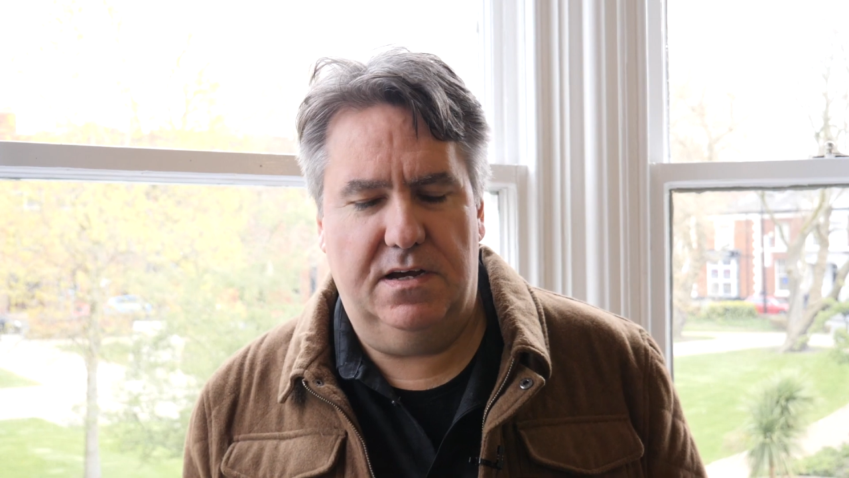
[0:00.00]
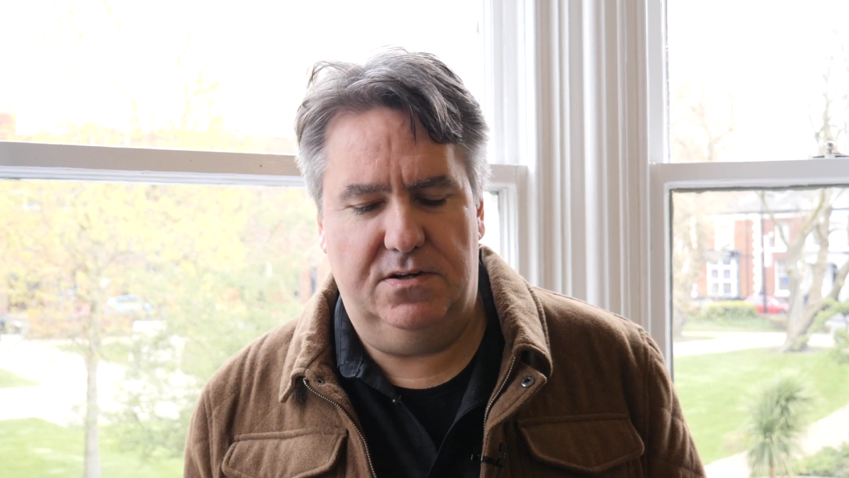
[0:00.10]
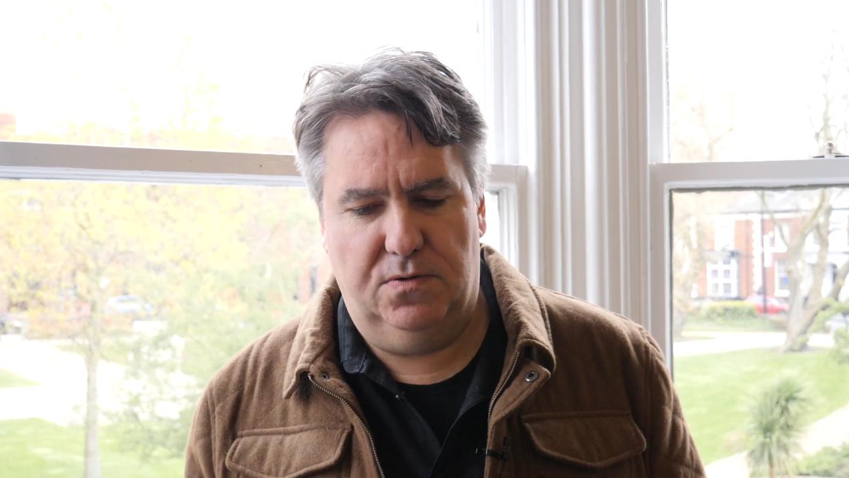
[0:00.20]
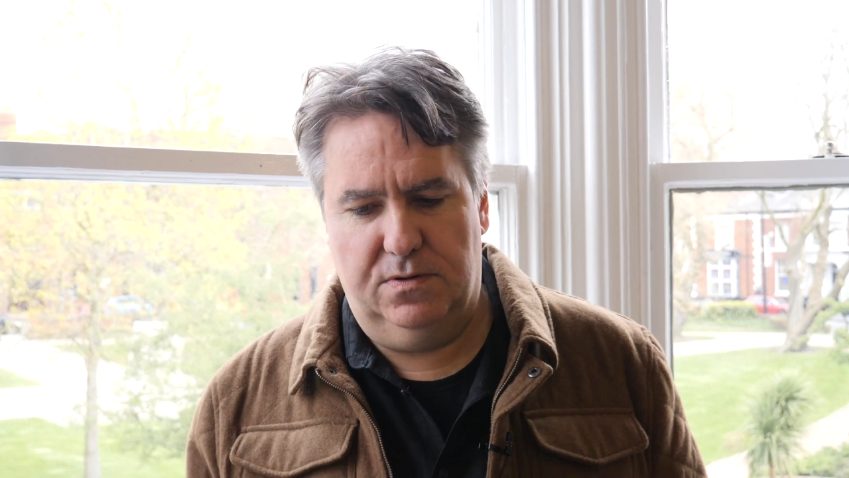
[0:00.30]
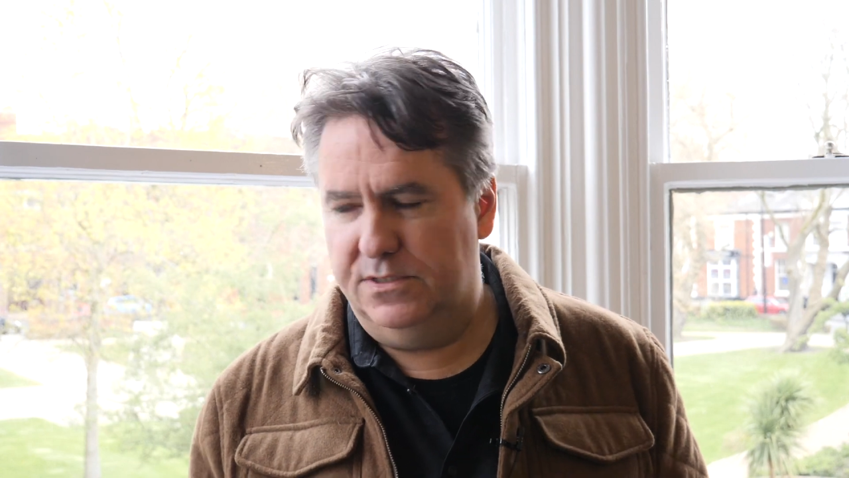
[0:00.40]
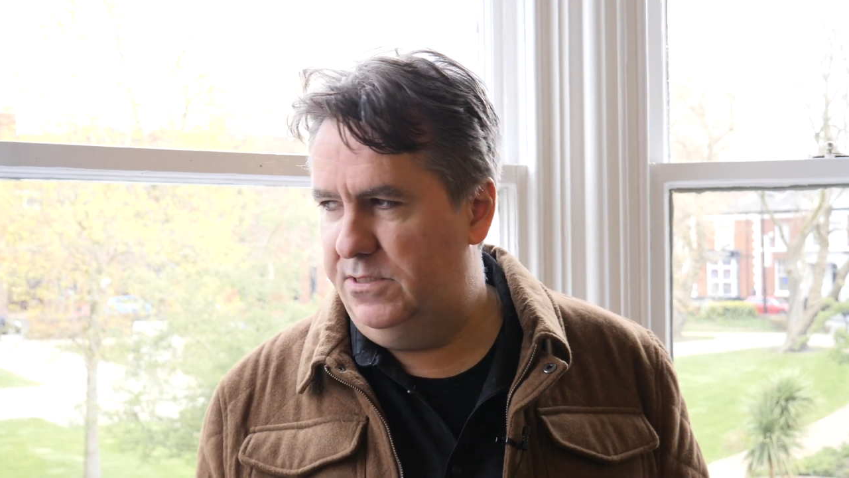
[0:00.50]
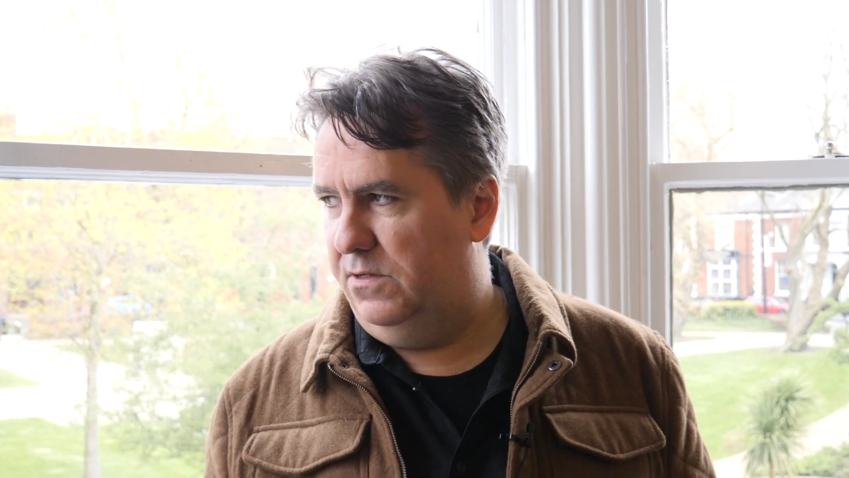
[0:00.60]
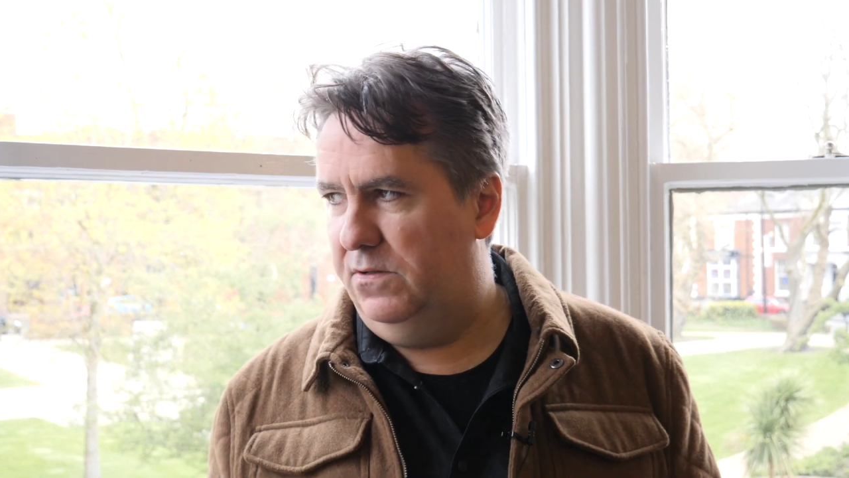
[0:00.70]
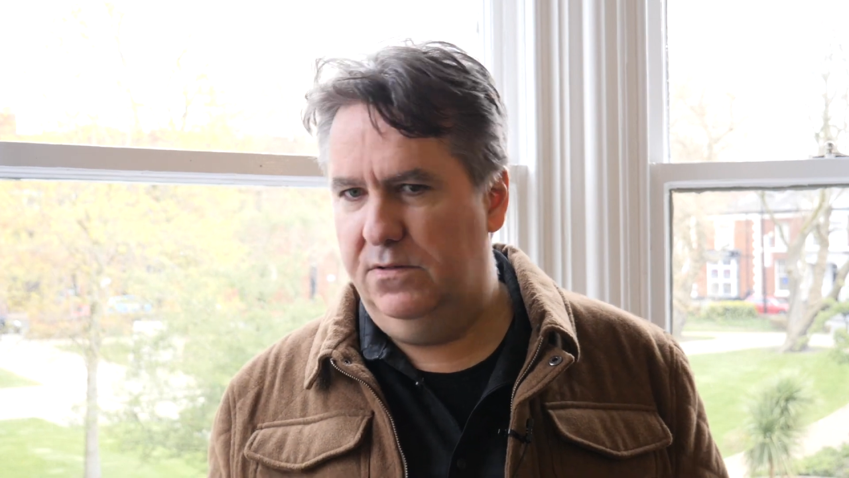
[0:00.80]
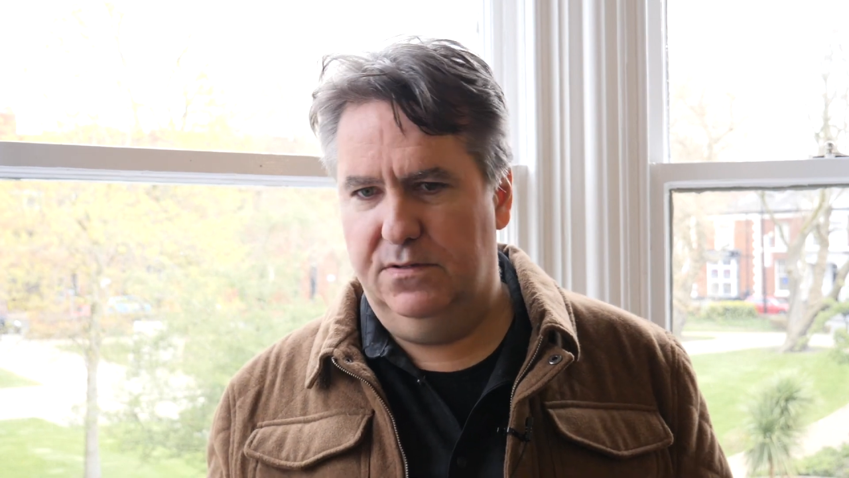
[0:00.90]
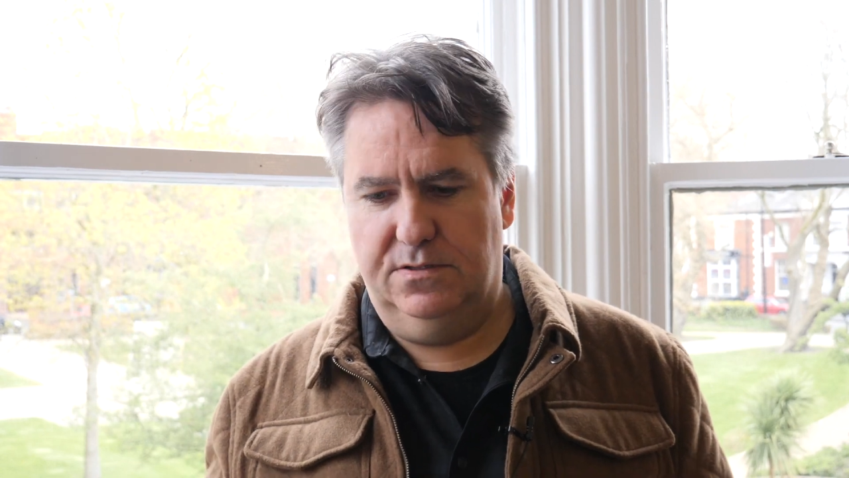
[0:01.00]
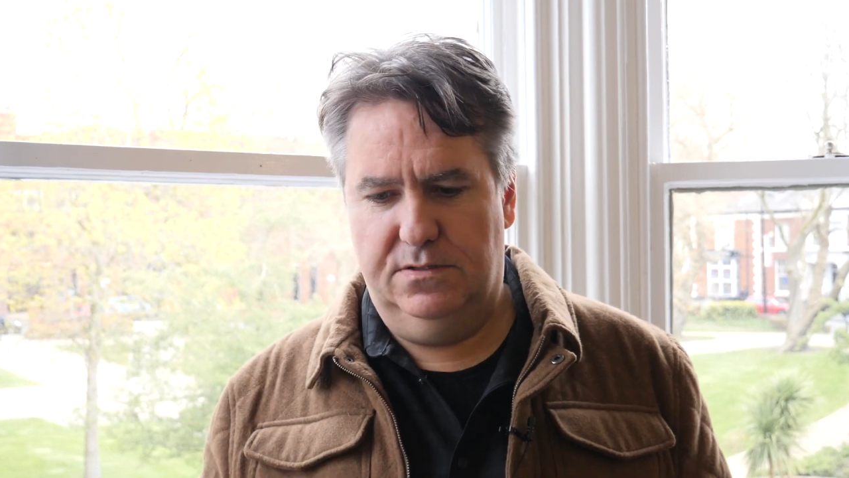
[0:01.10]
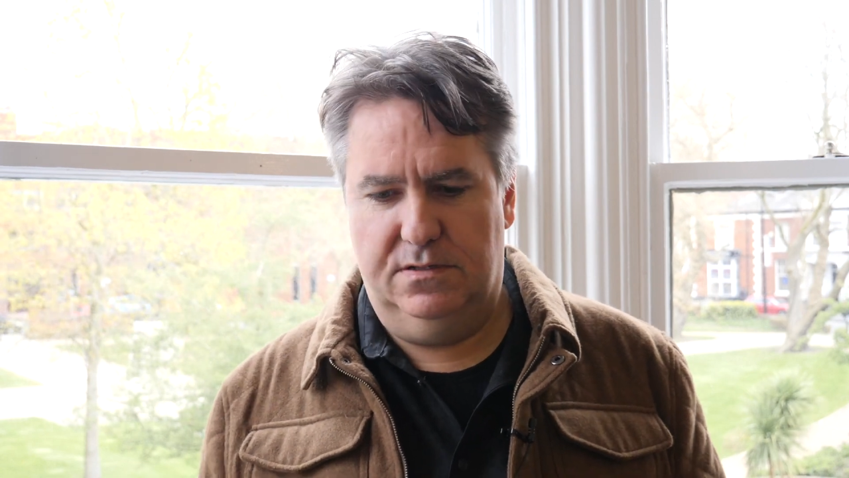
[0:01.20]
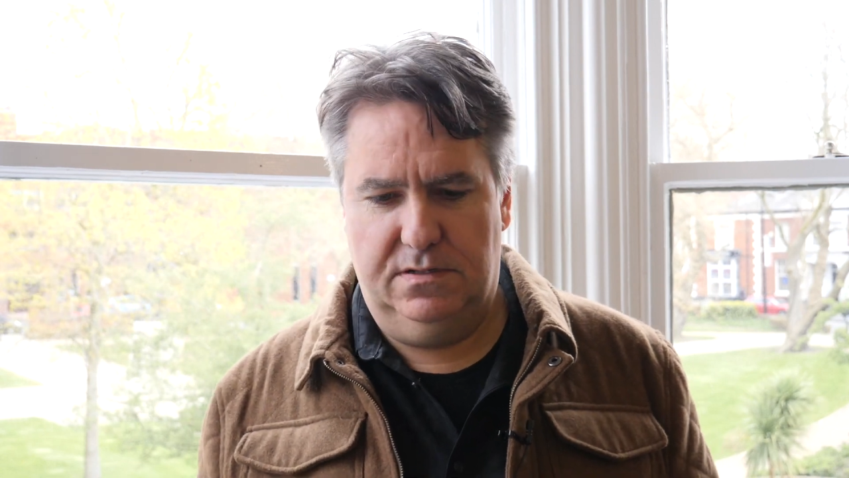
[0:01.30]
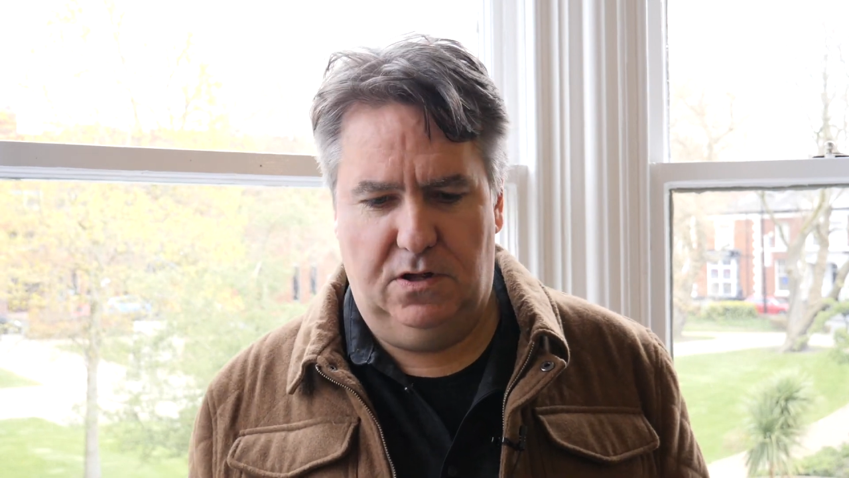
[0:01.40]
I know that still
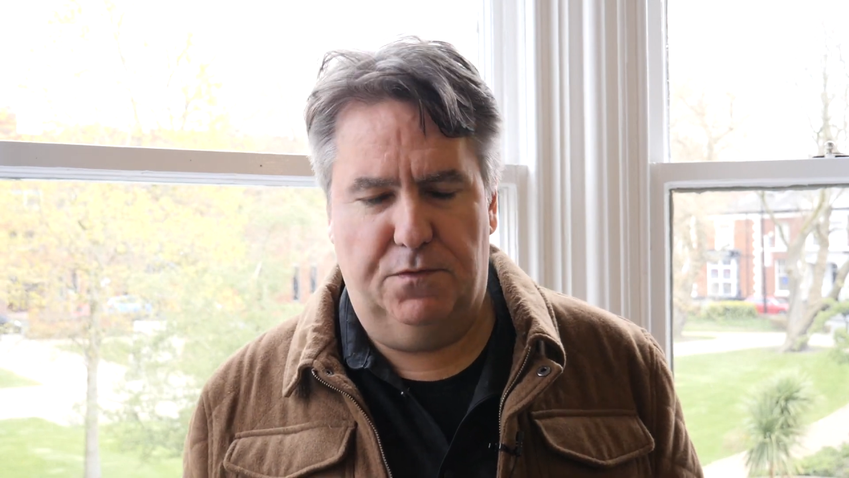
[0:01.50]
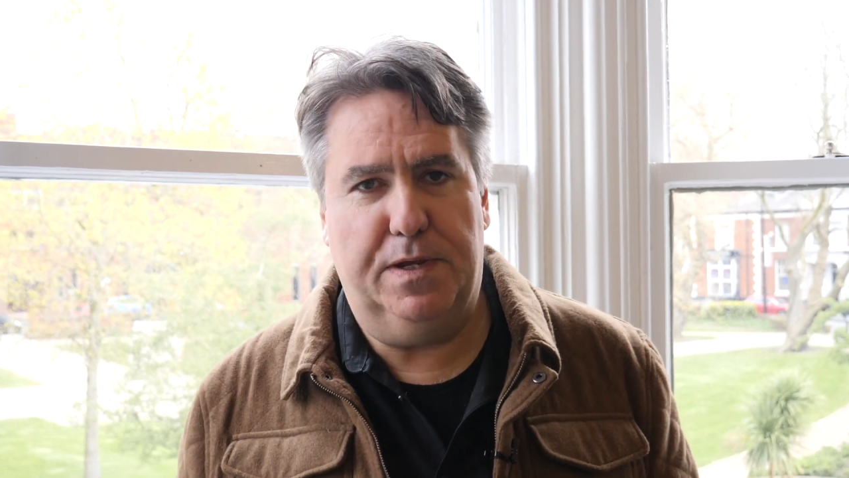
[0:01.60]
a lot